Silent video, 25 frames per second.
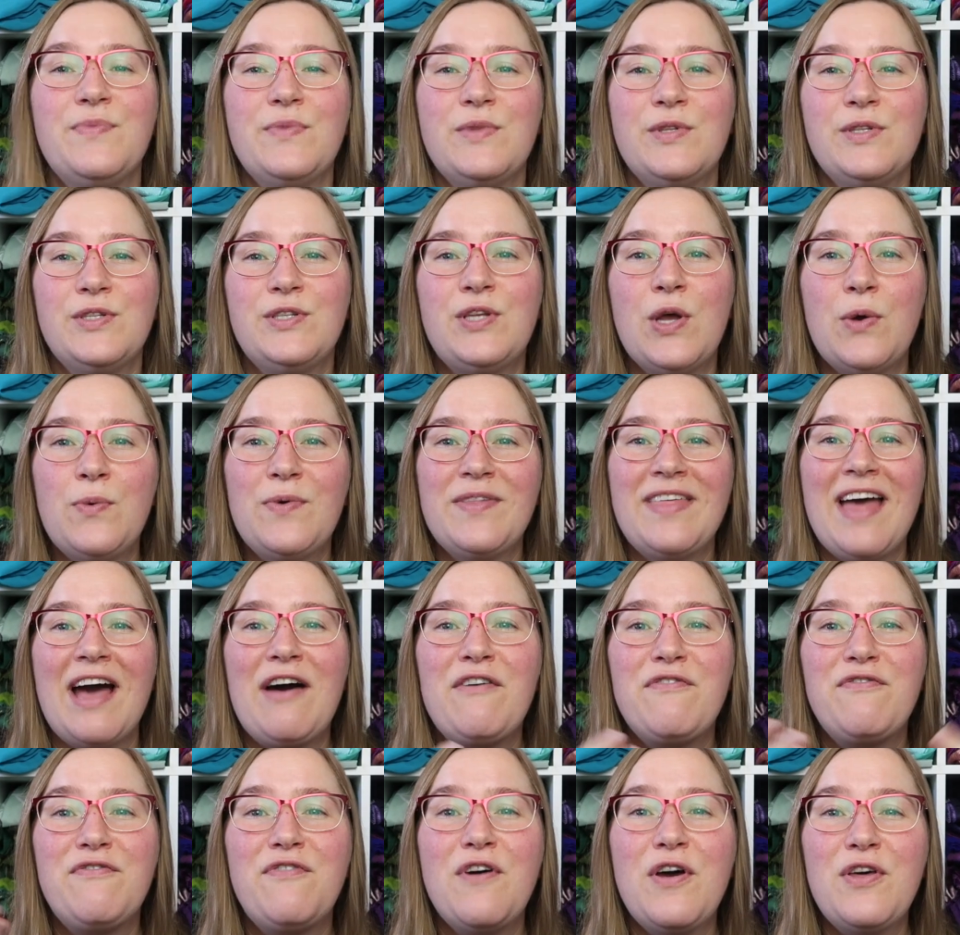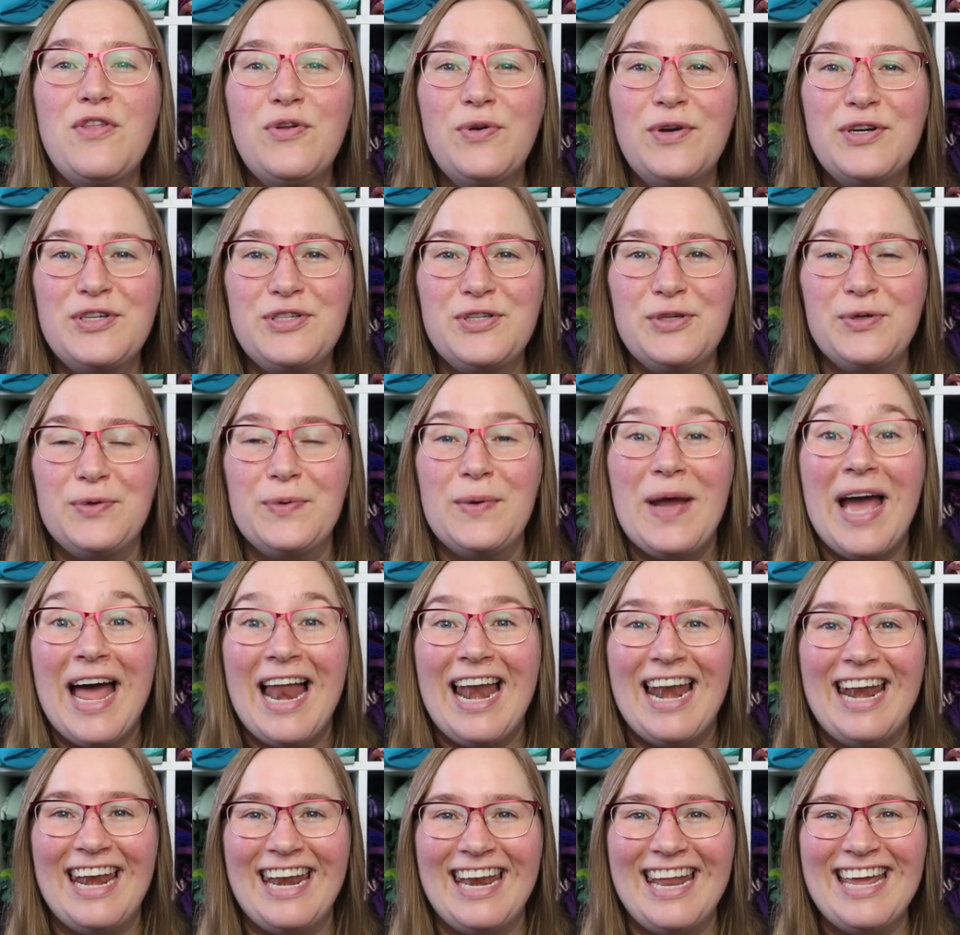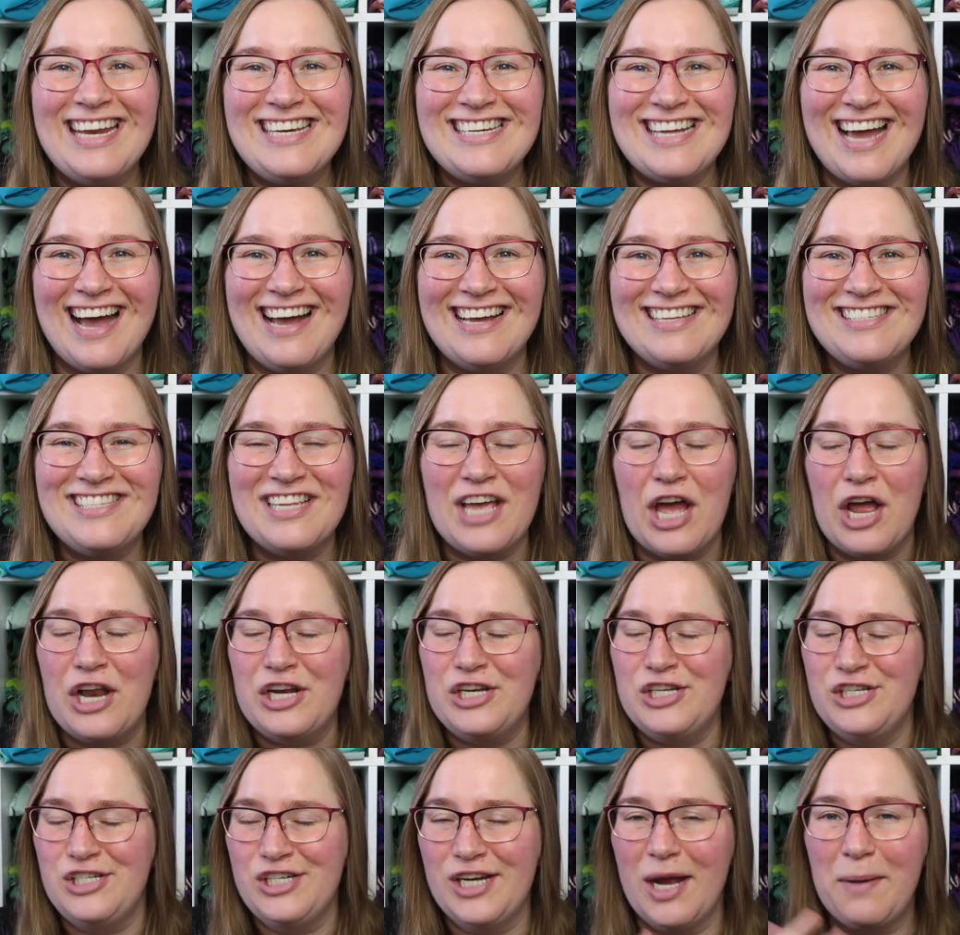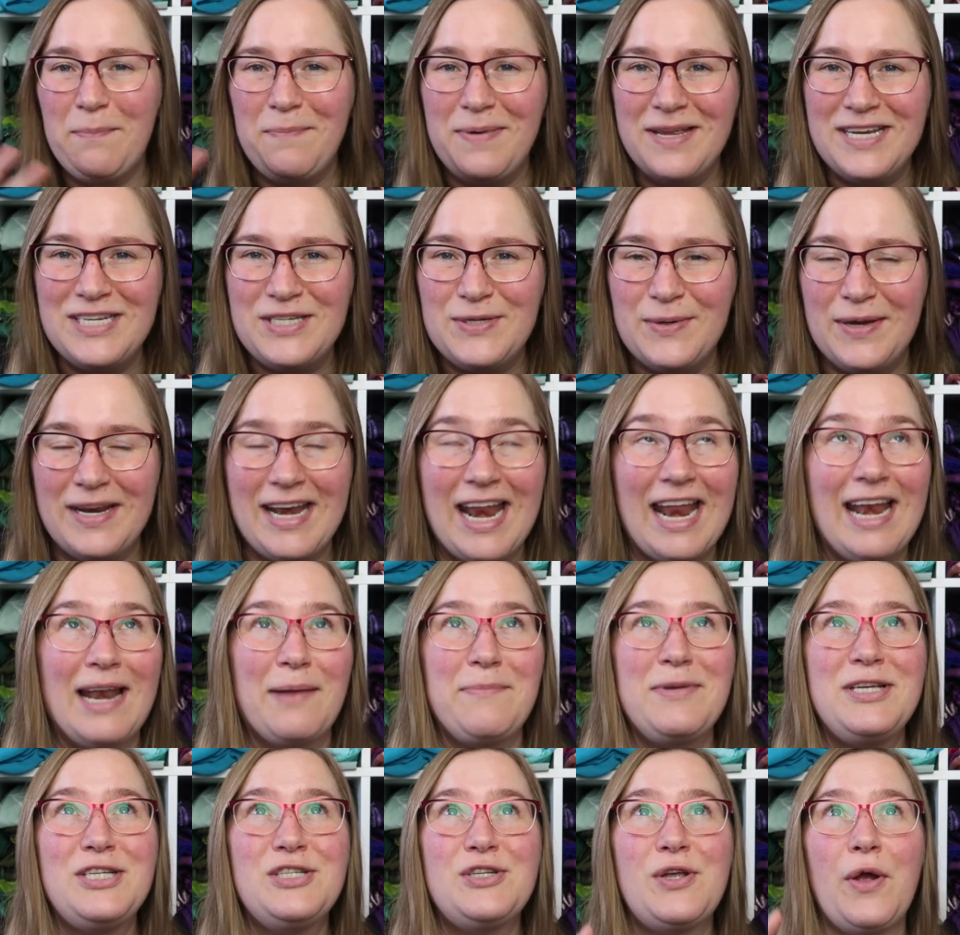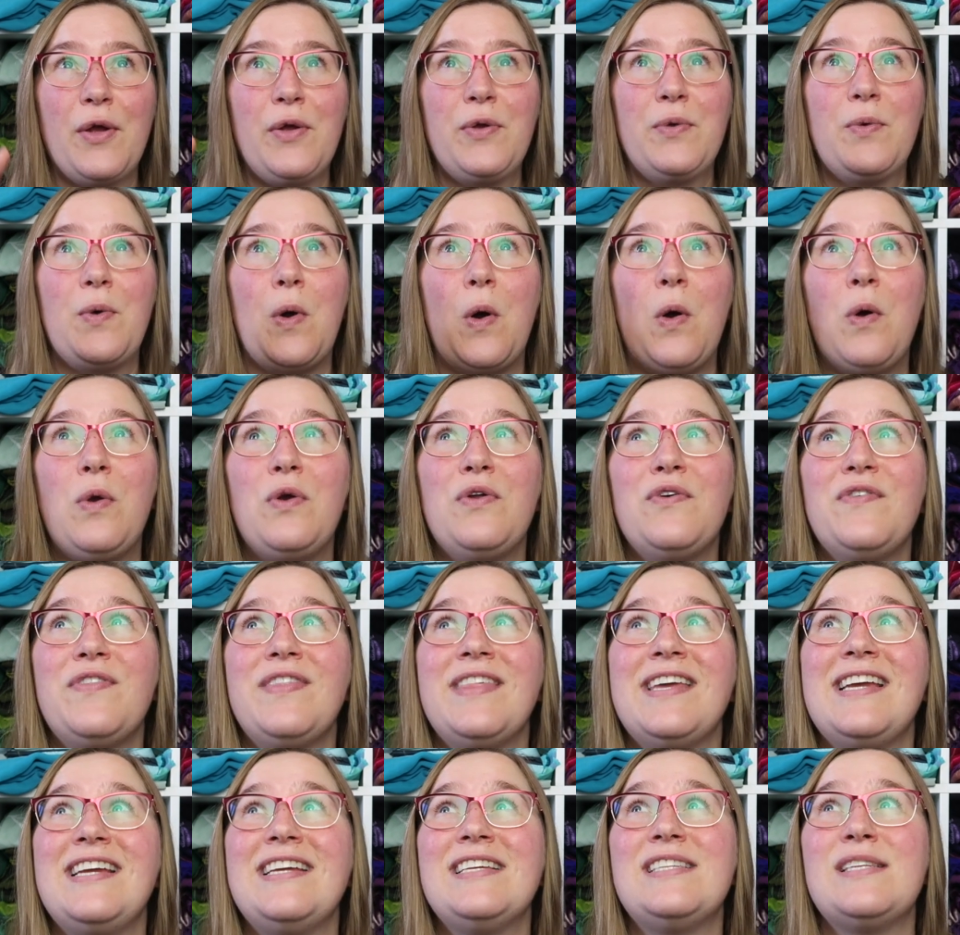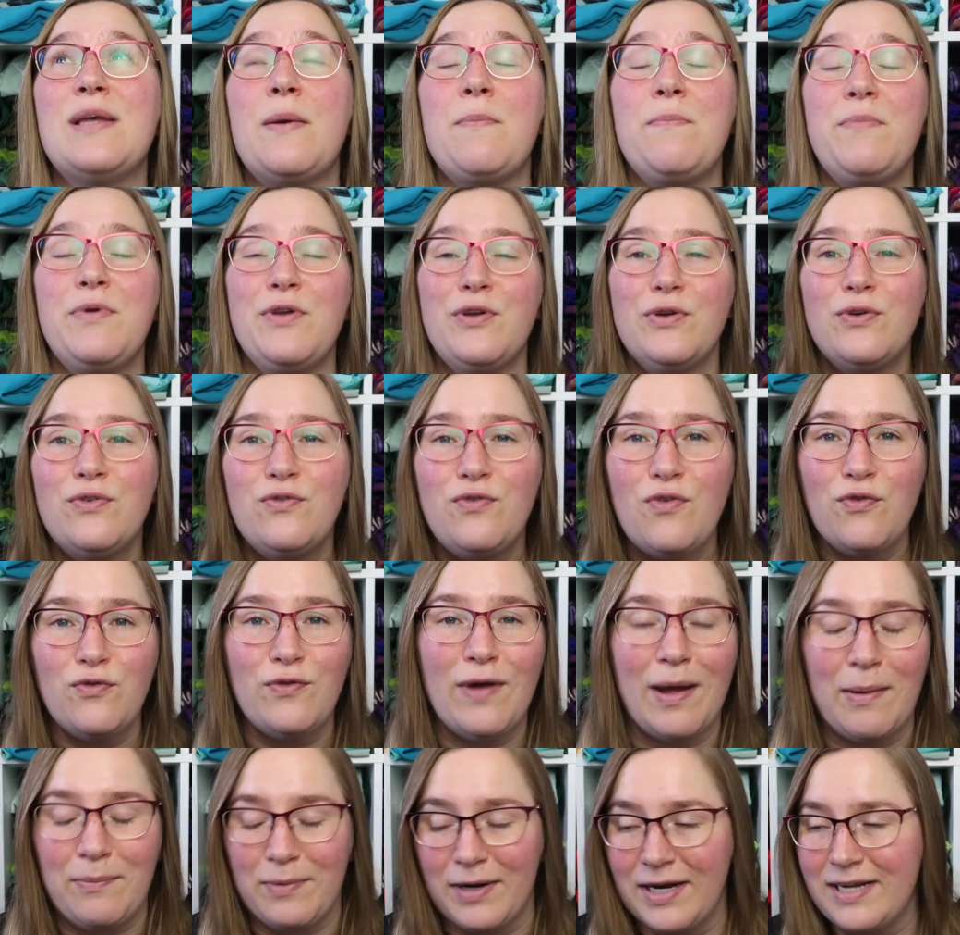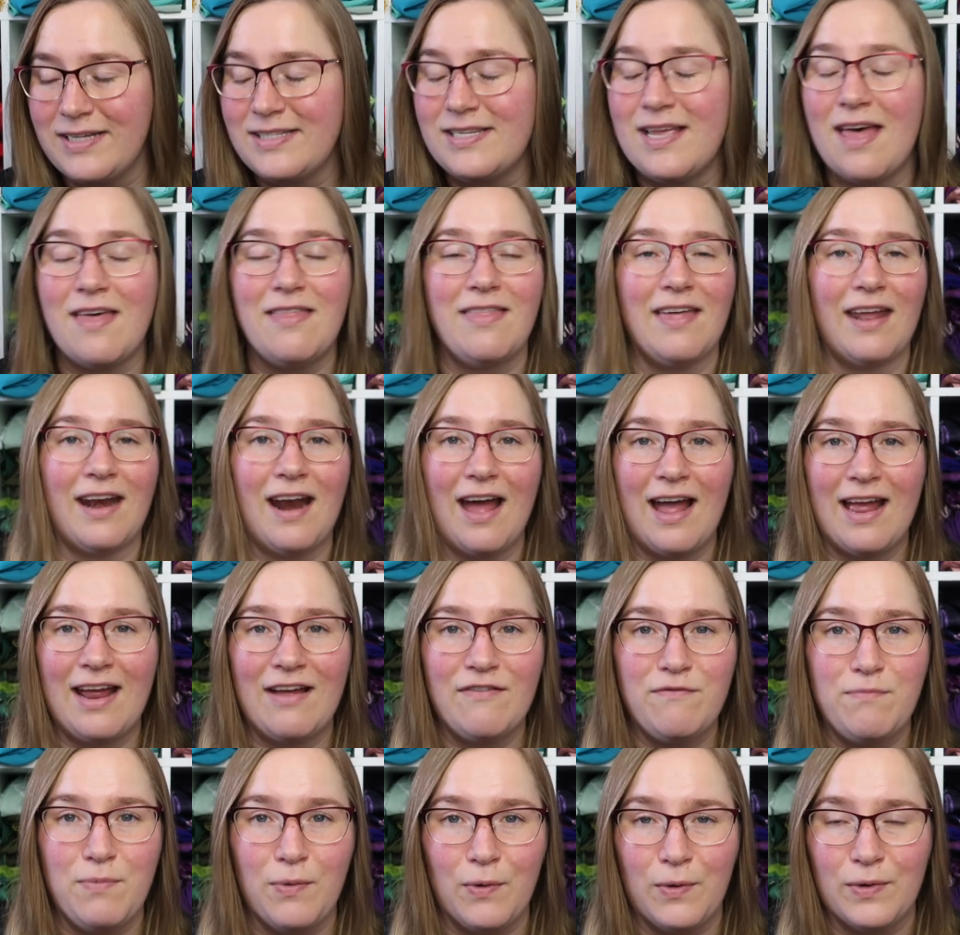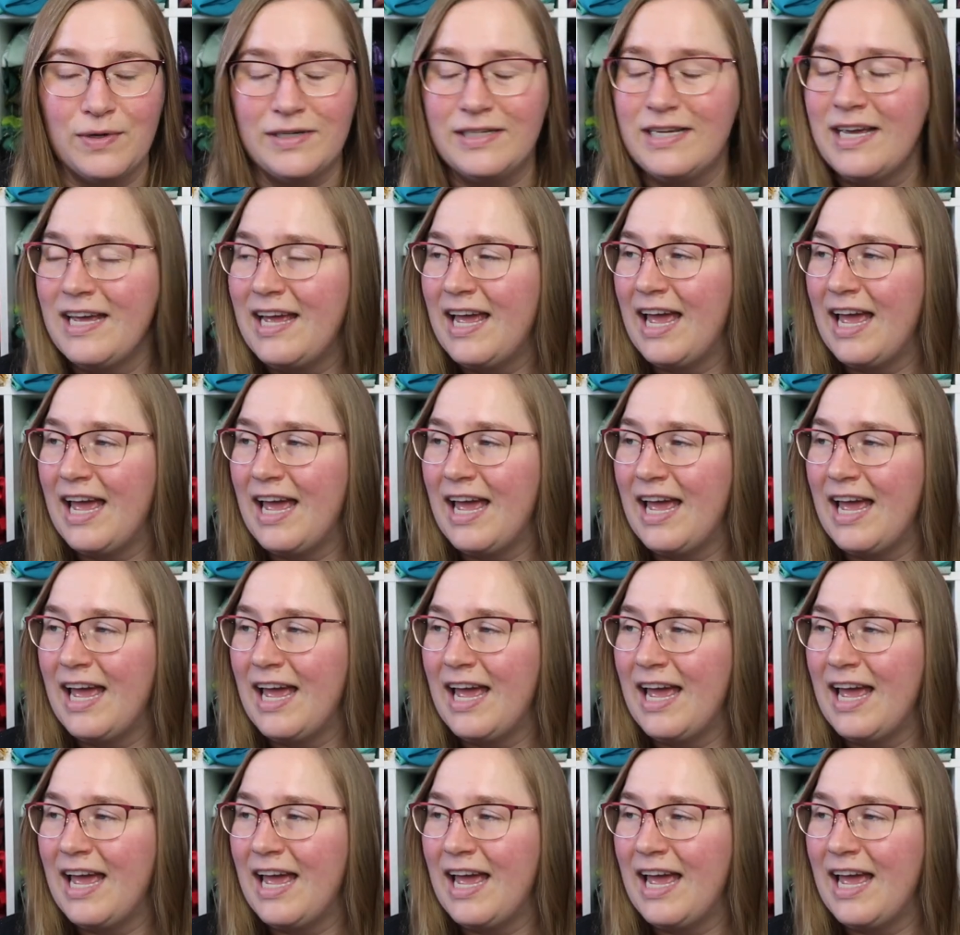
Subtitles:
So without further ado, let us jump into it, and let me show you all of these beautiful fabrics that I have bought.